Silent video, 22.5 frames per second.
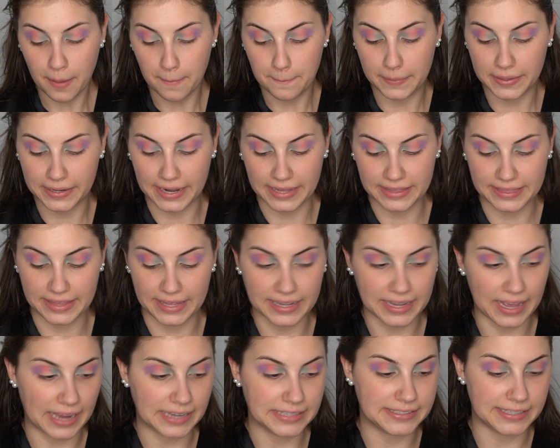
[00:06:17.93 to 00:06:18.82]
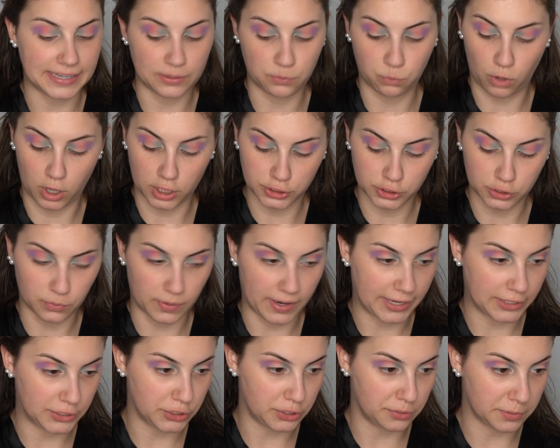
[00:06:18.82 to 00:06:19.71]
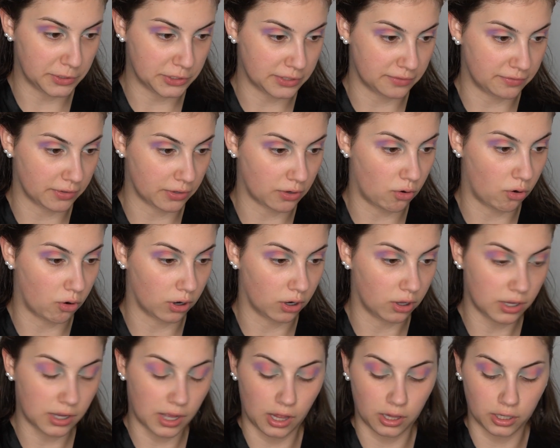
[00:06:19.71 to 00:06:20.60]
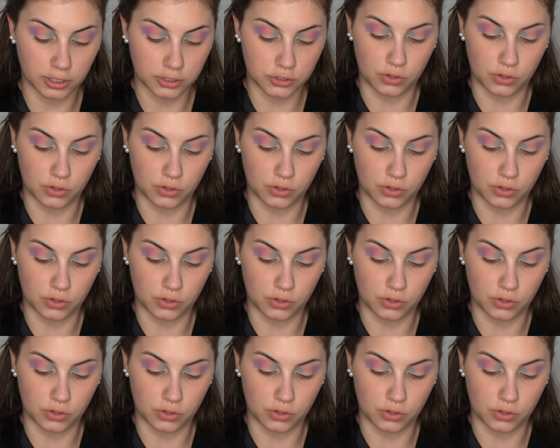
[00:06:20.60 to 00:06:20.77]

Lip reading: but I think I did wash away too much of the coral color,